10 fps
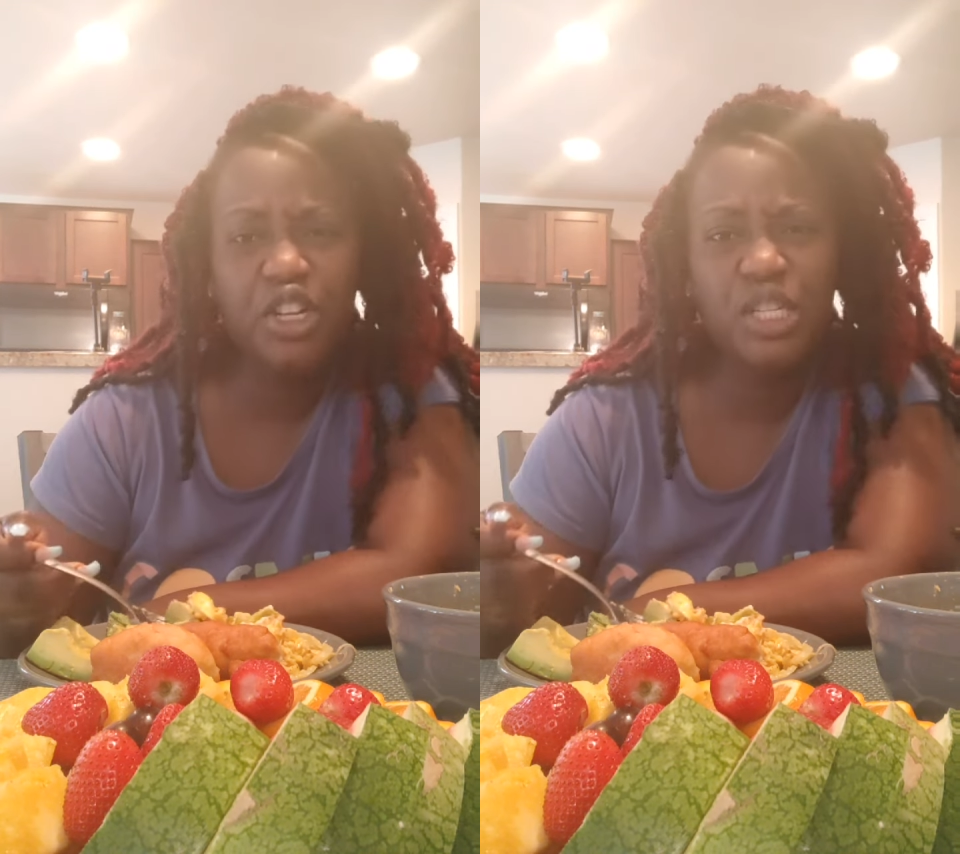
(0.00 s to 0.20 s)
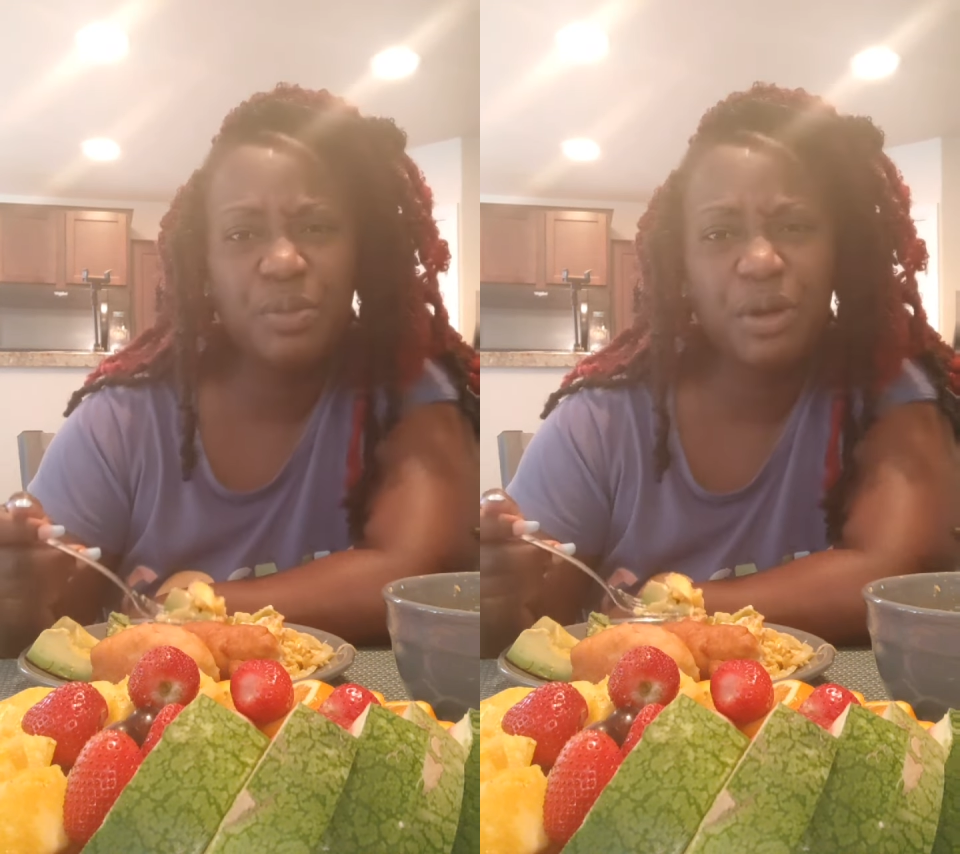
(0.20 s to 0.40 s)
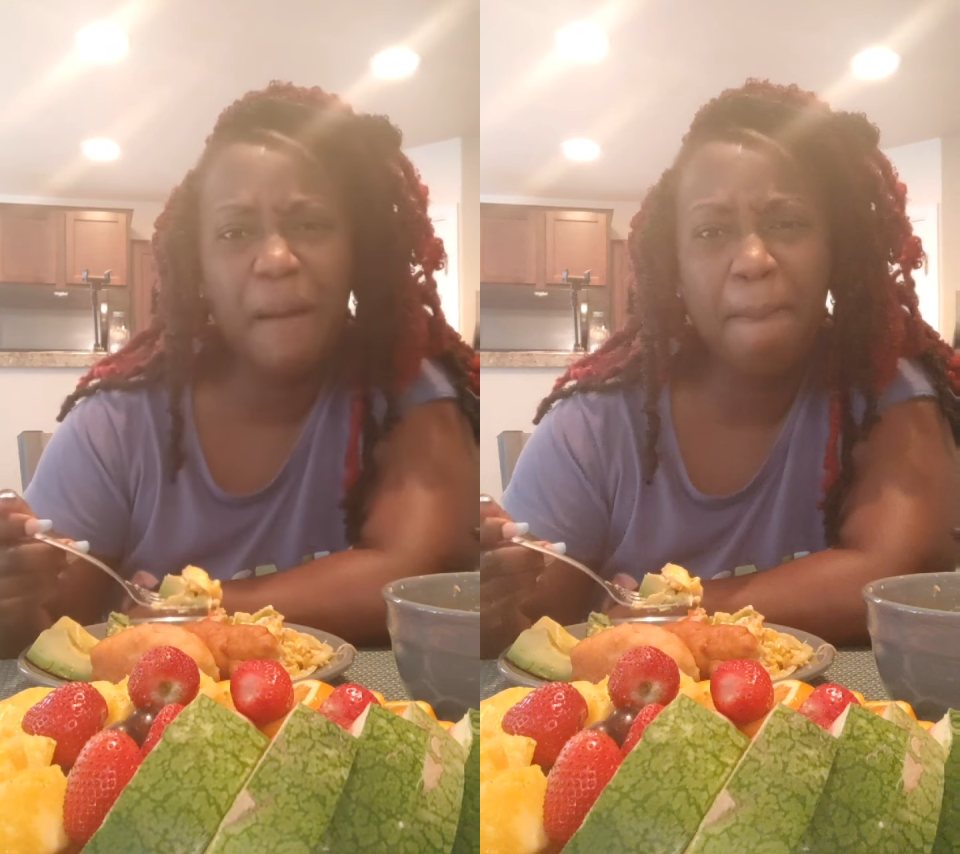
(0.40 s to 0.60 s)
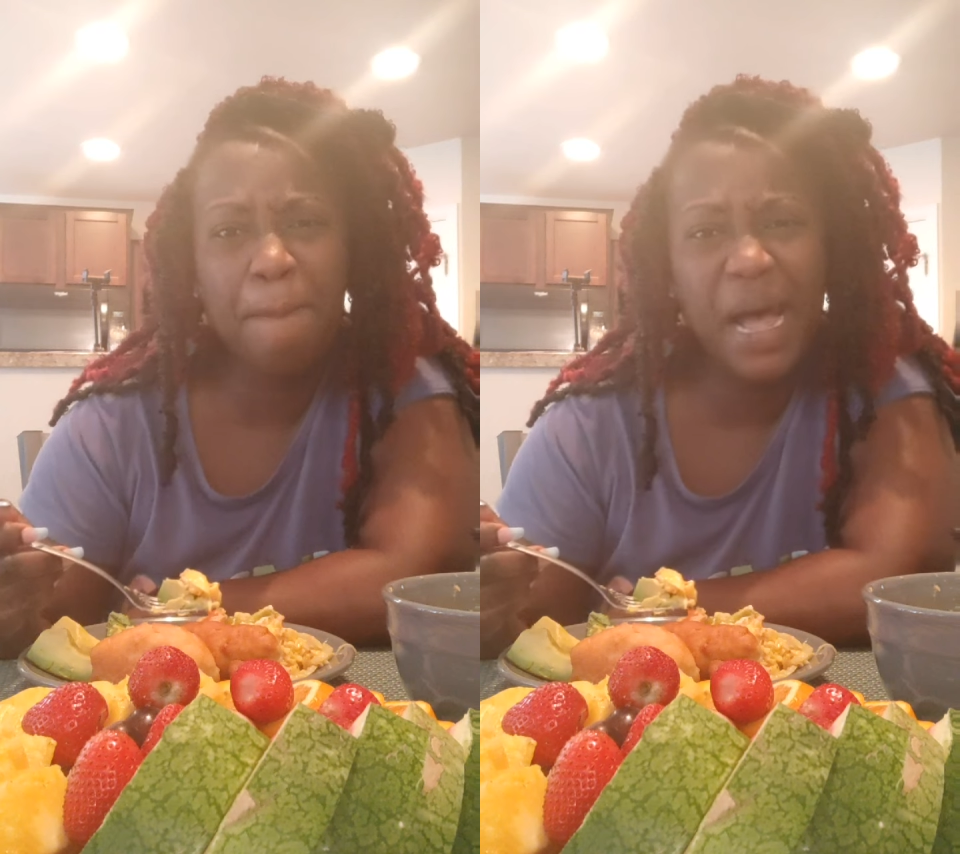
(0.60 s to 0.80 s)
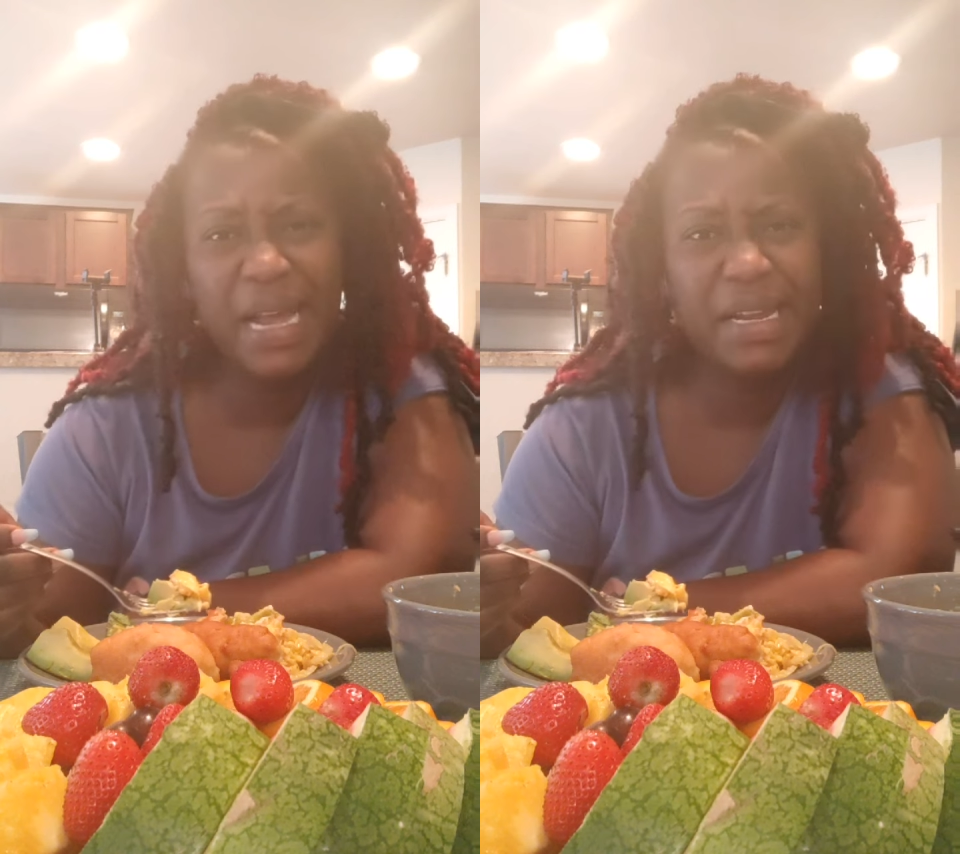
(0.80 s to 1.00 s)
just pray
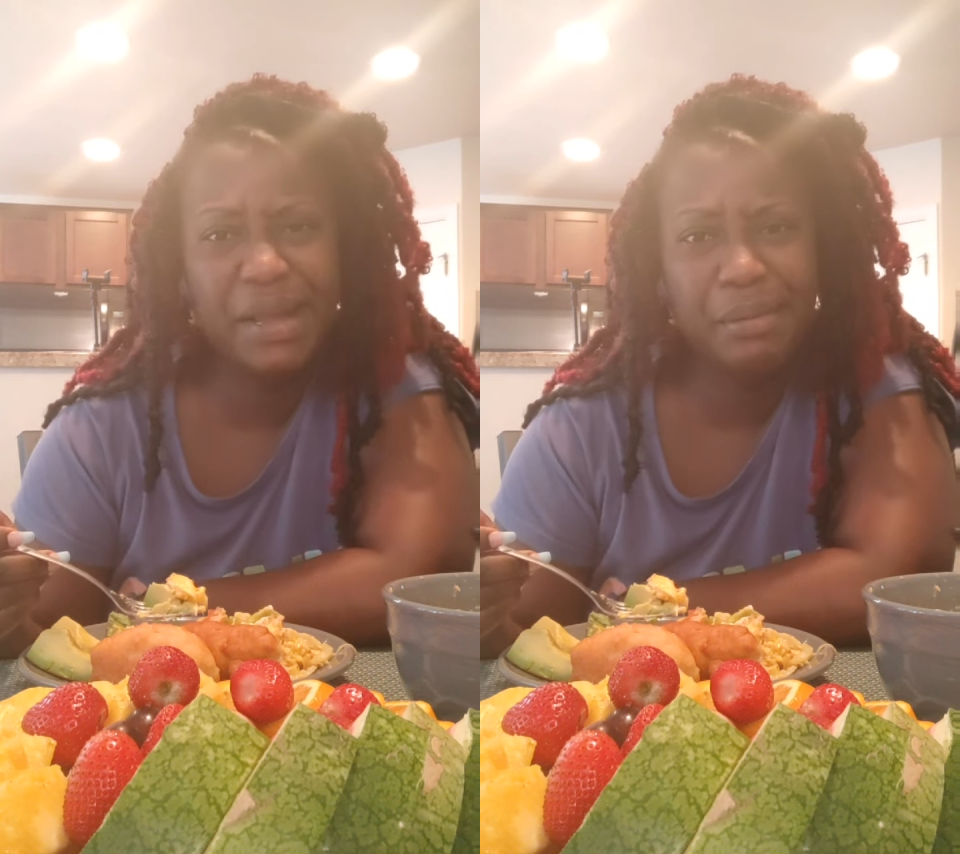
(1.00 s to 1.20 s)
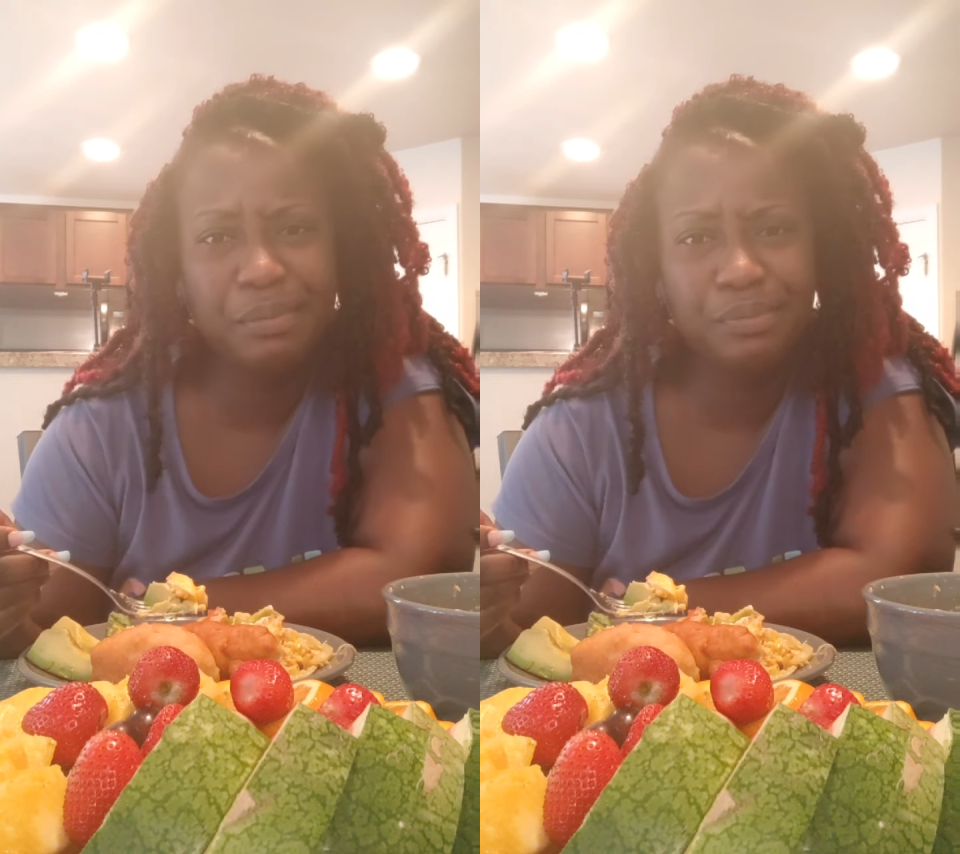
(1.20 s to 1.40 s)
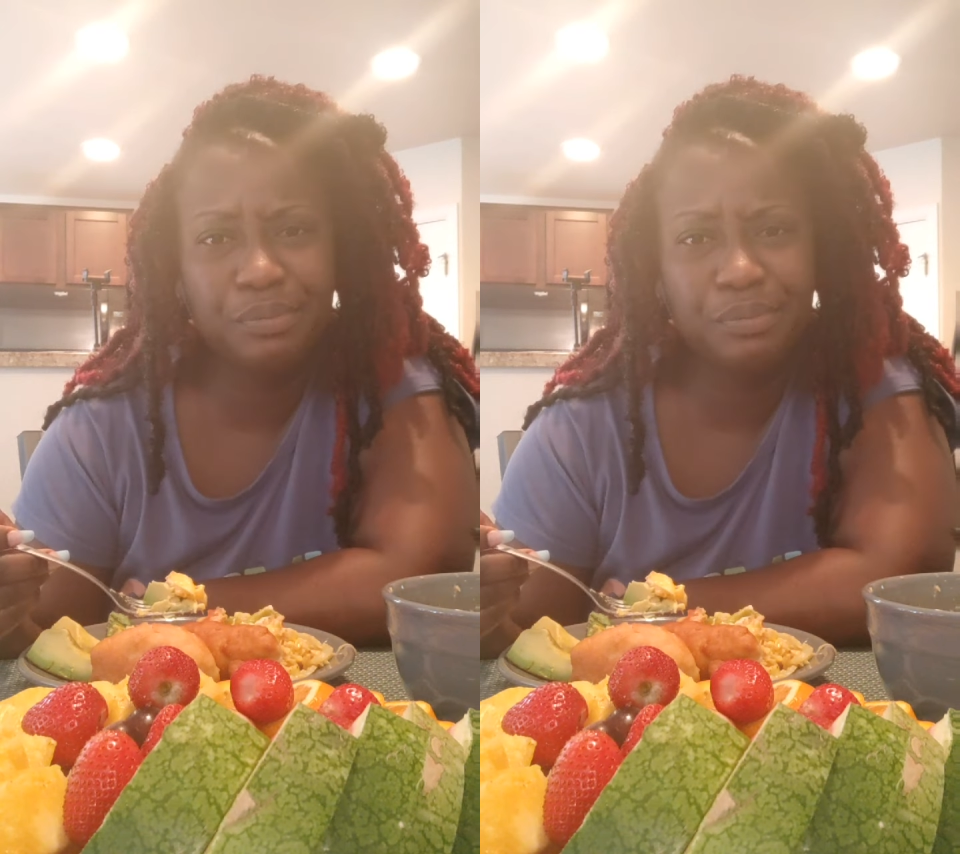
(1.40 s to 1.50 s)
and bind them.